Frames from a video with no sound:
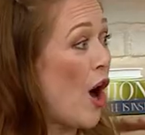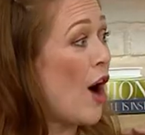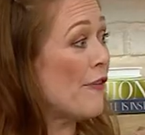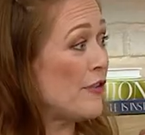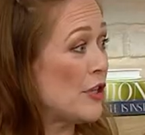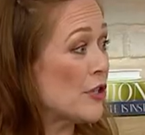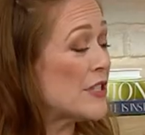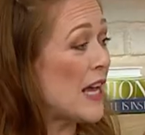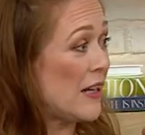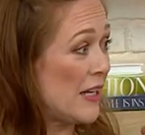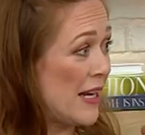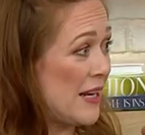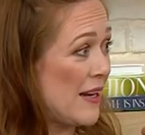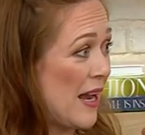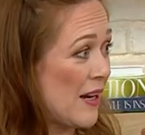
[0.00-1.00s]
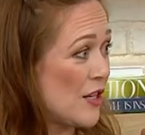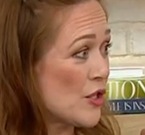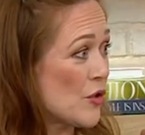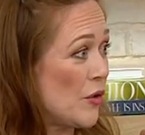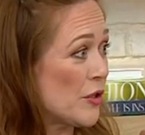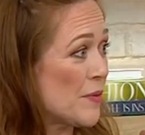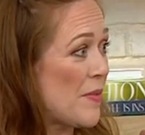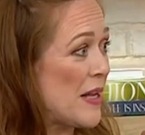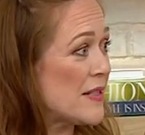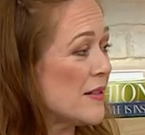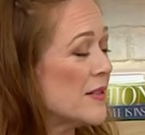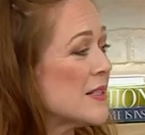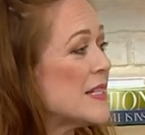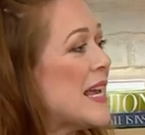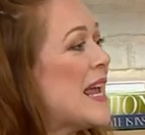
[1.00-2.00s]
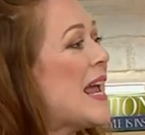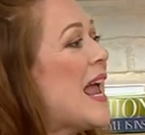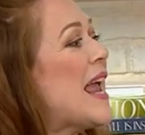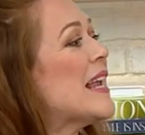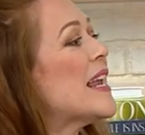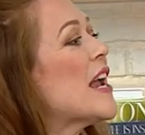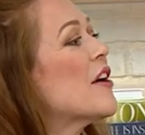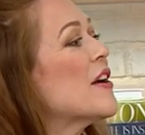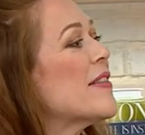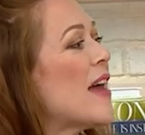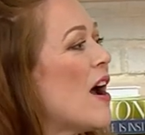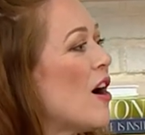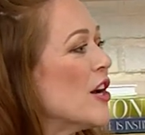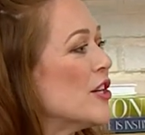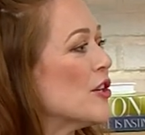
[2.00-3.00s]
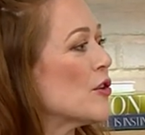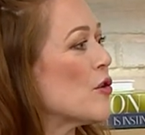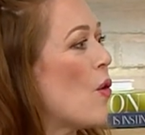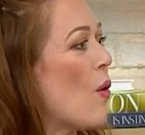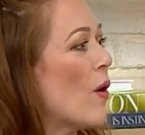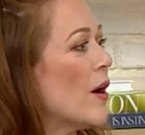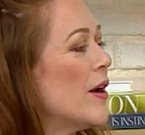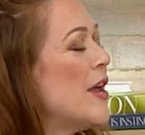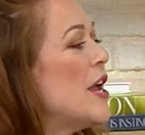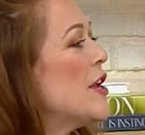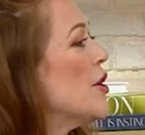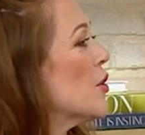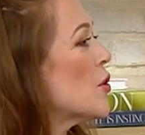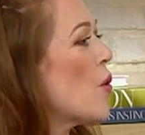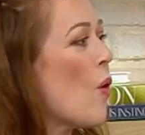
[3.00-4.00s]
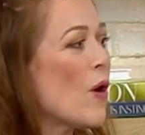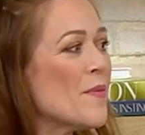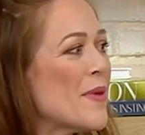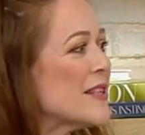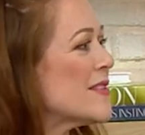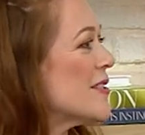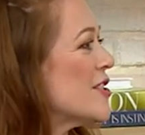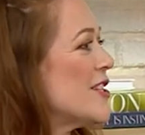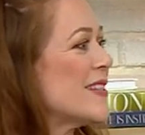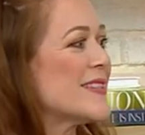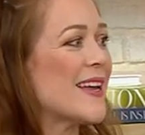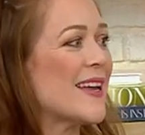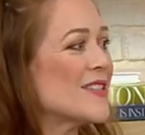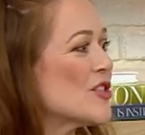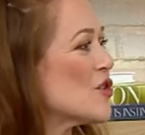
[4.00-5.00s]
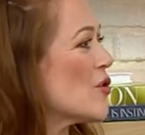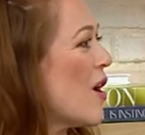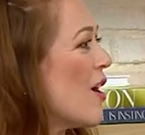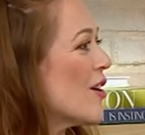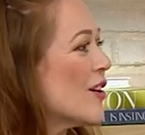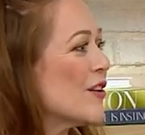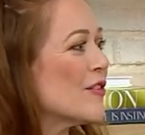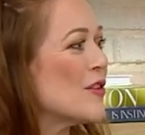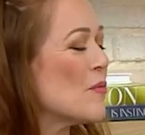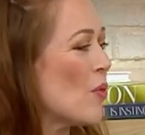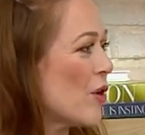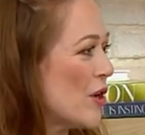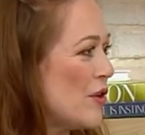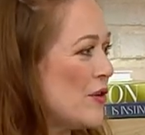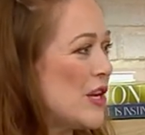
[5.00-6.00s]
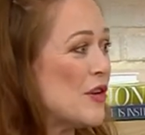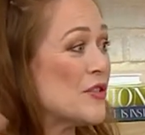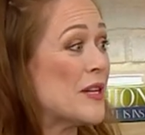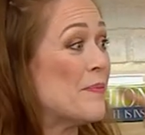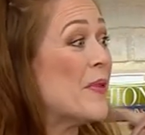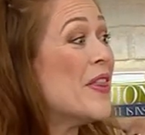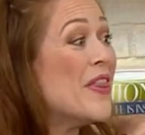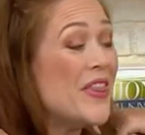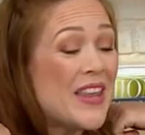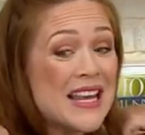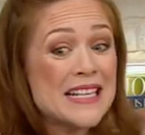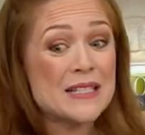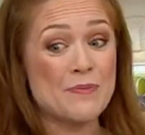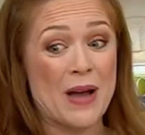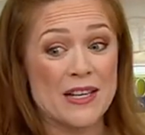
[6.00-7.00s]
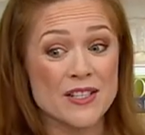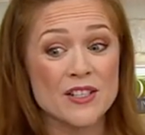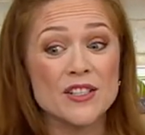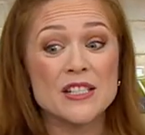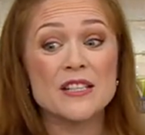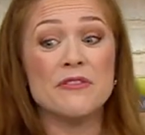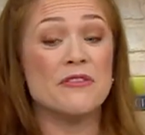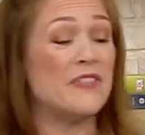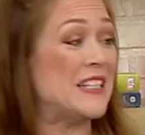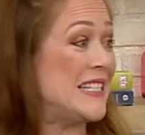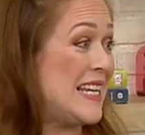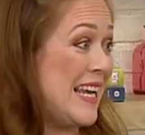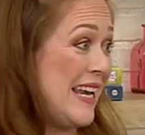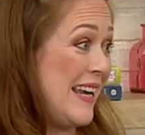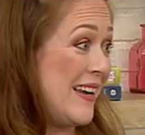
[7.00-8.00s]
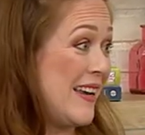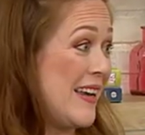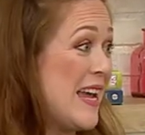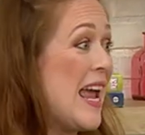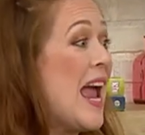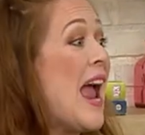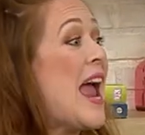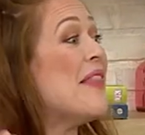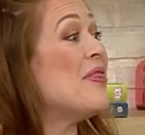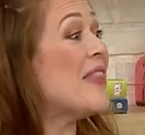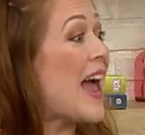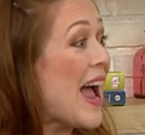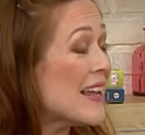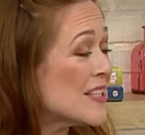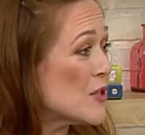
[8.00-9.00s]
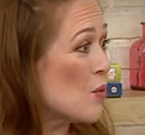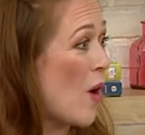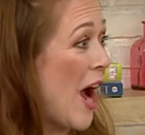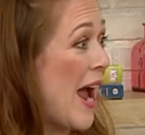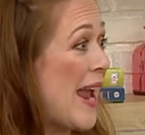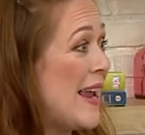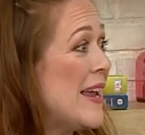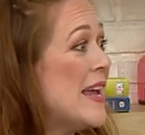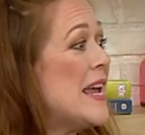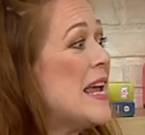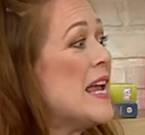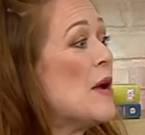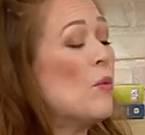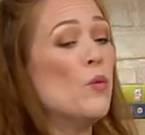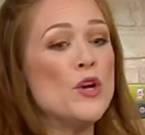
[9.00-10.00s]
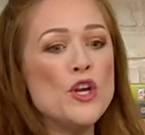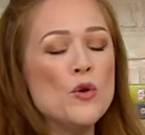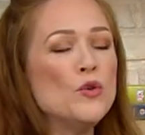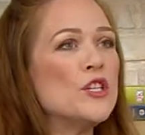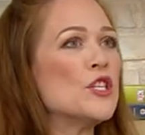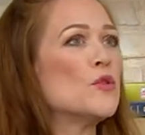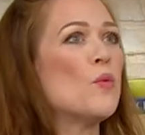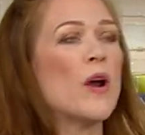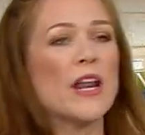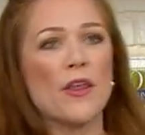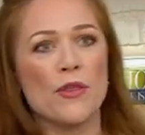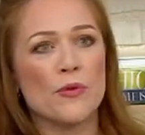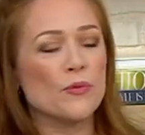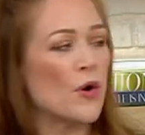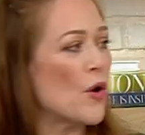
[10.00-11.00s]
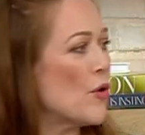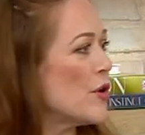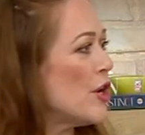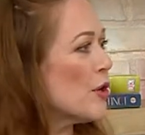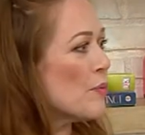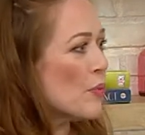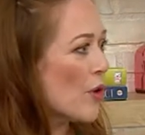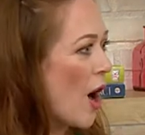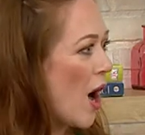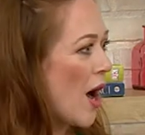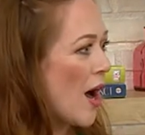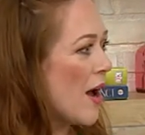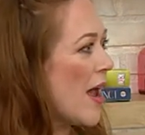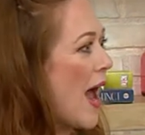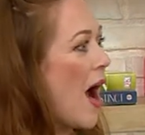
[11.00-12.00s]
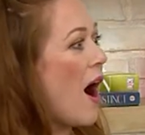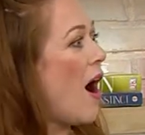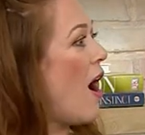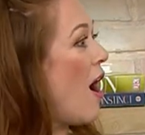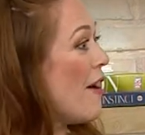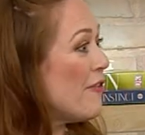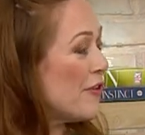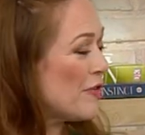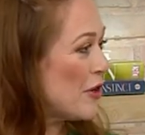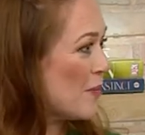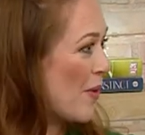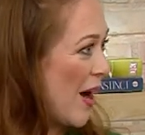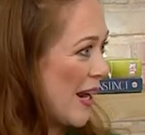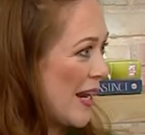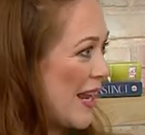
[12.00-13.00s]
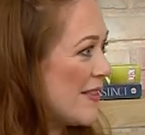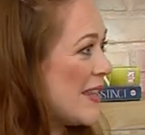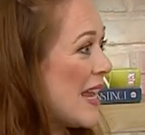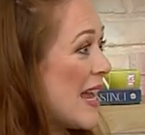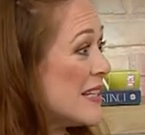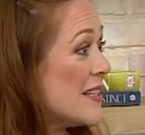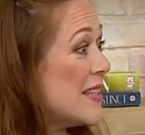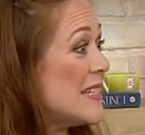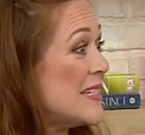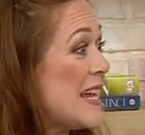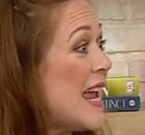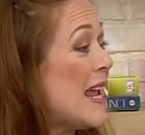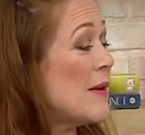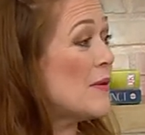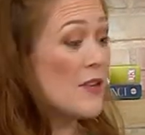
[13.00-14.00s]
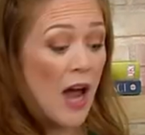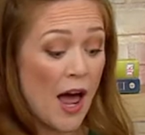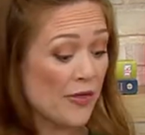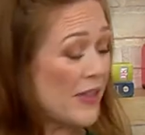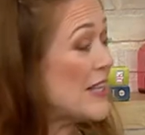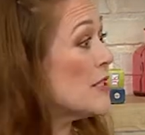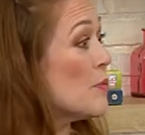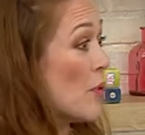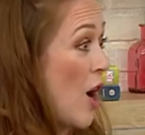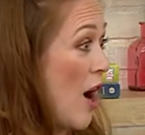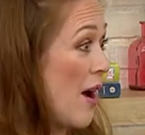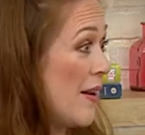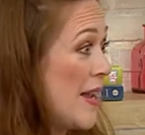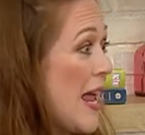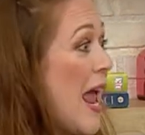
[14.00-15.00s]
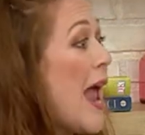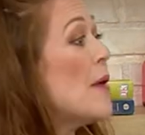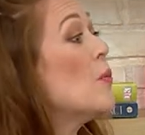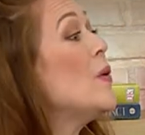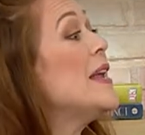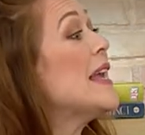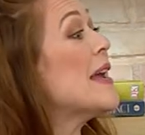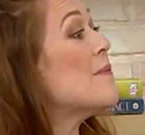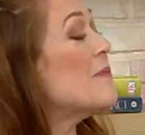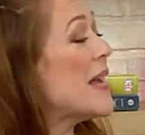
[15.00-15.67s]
off your delicate neck and shoulder muscles and carry that on your core. Your core muscles just get stronger the more you use them. These muscles fatigue, and that's why you just want to throw your bra off of your body at the end of the day, not this bra. And we get